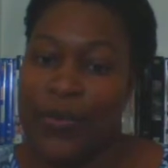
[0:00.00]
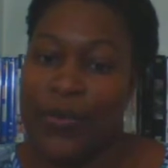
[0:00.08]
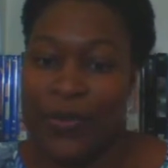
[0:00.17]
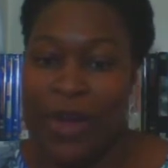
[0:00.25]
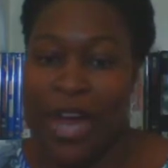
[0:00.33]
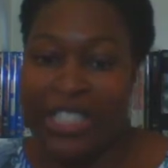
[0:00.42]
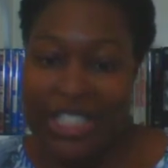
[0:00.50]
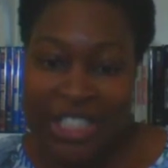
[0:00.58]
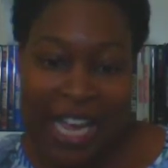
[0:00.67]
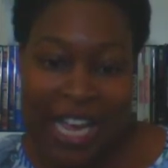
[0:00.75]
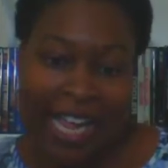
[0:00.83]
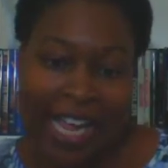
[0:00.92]

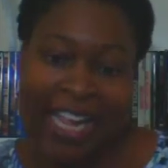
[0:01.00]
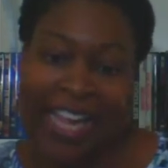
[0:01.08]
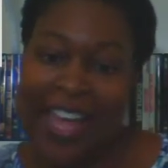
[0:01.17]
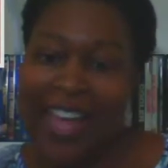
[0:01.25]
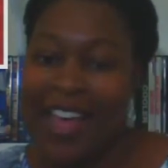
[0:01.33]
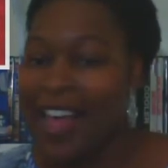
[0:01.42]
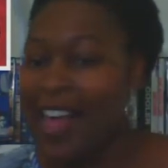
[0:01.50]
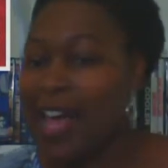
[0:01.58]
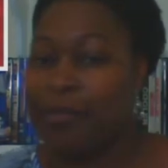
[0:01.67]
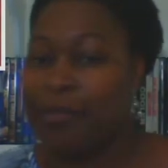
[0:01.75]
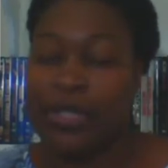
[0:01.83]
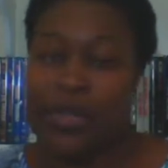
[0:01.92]
Rache.
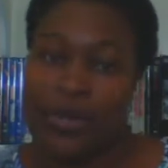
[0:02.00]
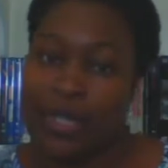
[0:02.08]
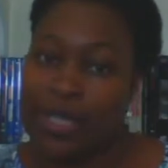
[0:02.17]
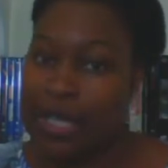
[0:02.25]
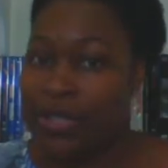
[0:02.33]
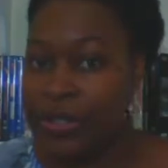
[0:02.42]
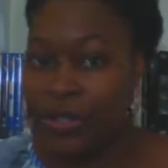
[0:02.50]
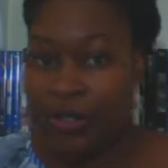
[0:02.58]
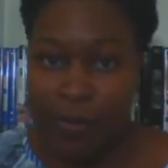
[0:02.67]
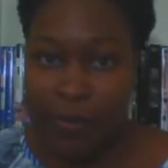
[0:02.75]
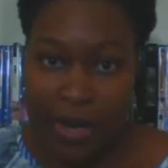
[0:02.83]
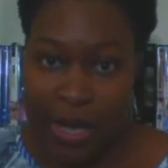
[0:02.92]
I'm totally not sure if
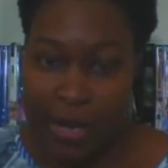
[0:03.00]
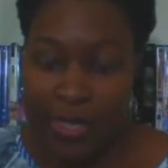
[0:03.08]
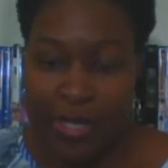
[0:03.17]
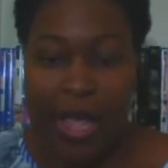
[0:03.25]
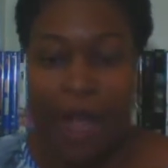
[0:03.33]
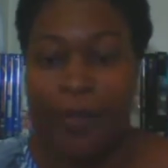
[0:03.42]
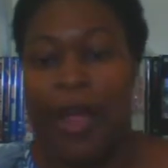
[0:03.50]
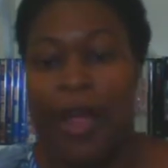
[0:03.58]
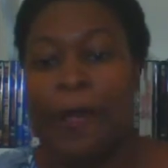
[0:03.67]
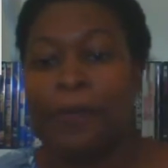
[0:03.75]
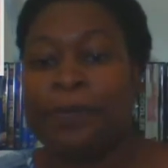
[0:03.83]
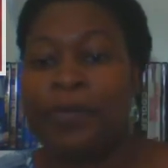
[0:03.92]
I'm pronouncing that
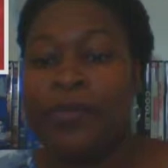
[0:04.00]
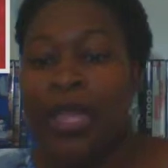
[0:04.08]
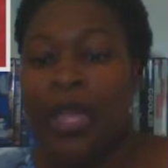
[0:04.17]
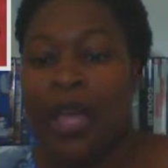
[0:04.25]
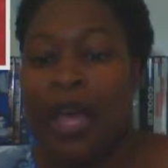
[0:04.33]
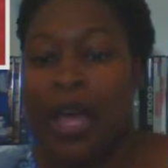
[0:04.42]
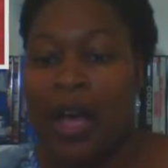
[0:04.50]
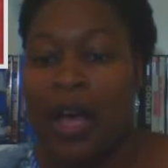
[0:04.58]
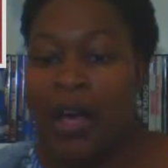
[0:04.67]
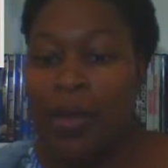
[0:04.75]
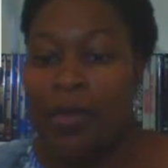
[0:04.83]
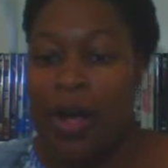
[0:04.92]
right.
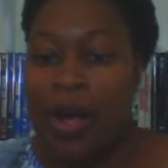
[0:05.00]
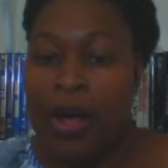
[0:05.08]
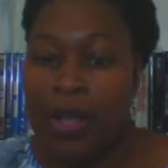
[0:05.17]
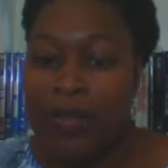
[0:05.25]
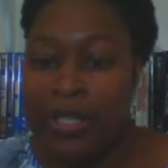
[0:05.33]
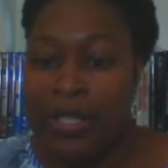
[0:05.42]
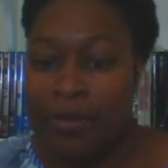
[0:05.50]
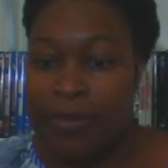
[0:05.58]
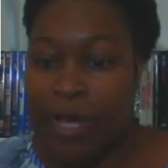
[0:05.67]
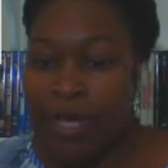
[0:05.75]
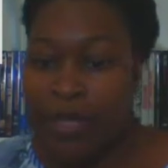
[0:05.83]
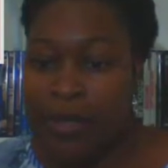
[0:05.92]
All of this
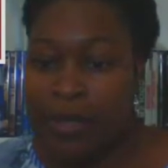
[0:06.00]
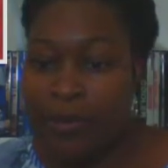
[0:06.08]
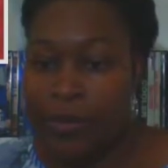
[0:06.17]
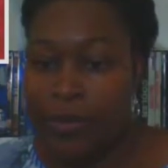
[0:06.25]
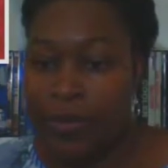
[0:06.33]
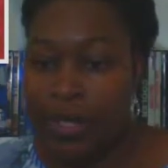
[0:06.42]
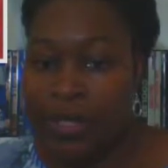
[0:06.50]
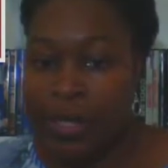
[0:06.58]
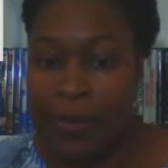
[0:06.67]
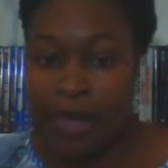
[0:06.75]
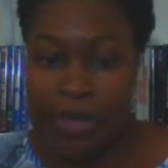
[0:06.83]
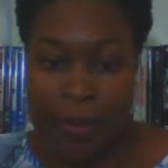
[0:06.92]
makes the movie
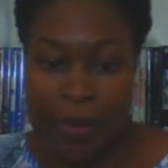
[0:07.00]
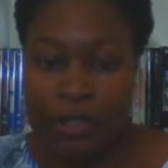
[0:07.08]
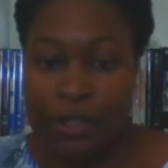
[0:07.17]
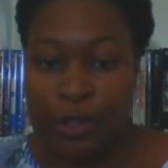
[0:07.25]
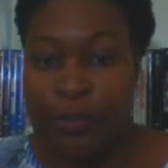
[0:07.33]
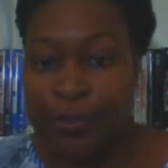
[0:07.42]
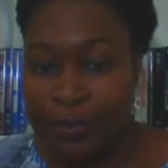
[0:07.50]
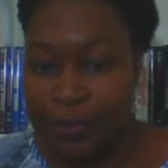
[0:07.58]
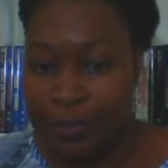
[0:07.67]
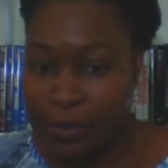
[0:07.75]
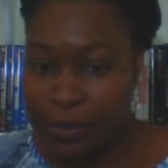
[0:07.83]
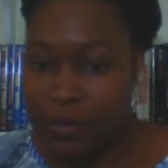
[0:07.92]
something special.
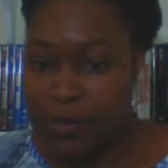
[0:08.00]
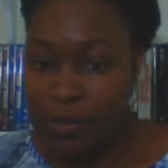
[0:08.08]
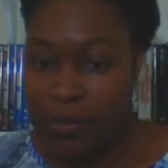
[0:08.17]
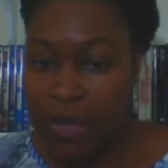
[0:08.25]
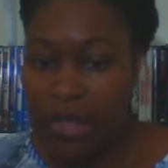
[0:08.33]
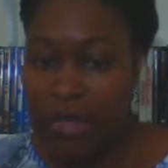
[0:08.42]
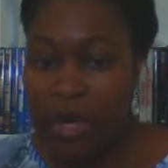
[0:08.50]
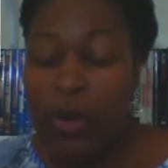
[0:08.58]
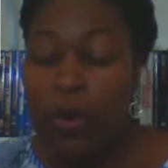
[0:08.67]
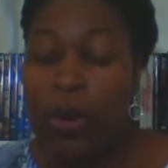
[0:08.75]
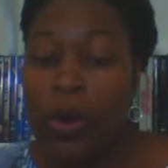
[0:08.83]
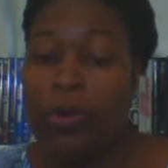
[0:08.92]

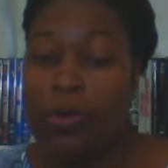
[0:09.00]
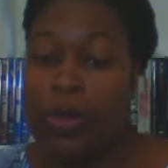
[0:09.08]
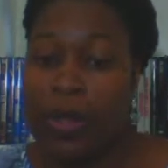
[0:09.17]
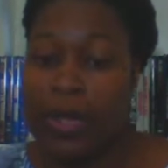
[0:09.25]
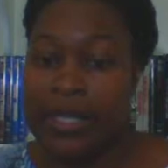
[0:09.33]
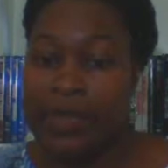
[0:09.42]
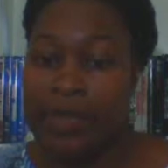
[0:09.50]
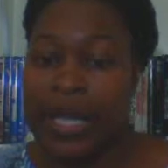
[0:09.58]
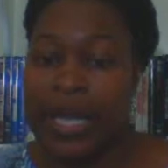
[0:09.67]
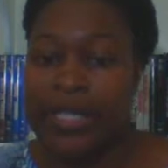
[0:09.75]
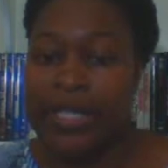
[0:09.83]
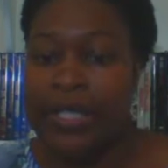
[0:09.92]
Don't quote me on this, but
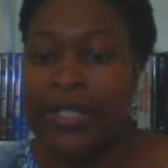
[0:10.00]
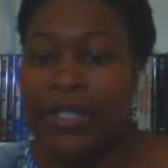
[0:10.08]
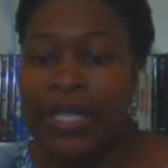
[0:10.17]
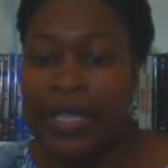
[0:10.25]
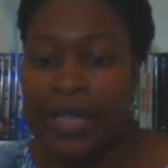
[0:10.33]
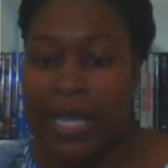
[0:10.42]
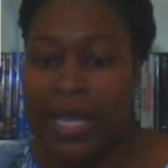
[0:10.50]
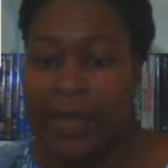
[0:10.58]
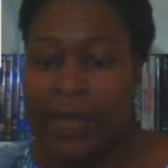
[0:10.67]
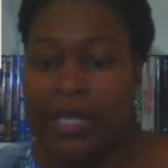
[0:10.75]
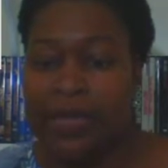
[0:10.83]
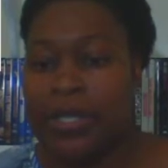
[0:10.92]
I seriously think
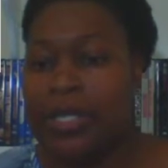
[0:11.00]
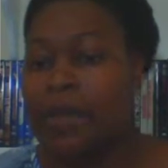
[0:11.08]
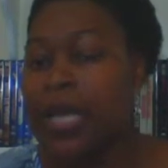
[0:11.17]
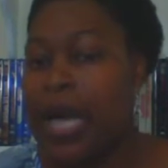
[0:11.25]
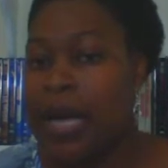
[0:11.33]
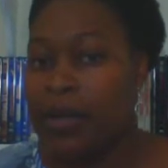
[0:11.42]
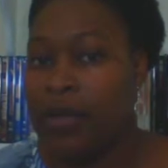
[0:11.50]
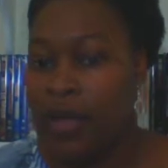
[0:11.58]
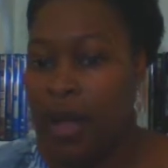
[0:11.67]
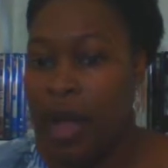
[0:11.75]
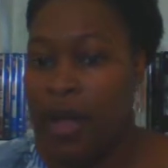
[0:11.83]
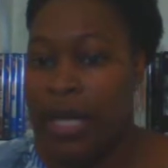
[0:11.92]
it must be some kind of
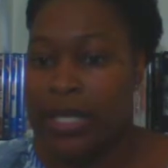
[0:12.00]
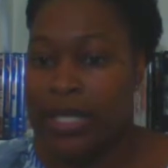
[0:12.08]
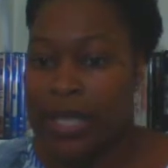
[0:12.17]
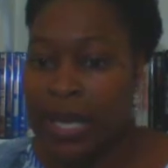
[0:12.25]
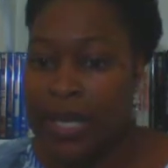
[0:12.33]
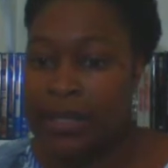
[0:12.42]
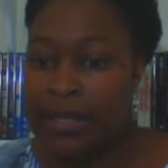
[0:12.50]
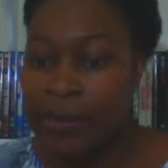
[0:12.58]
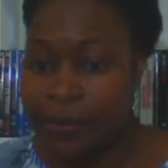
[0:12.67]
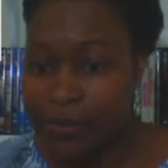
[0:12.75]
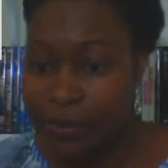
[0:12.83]
law that says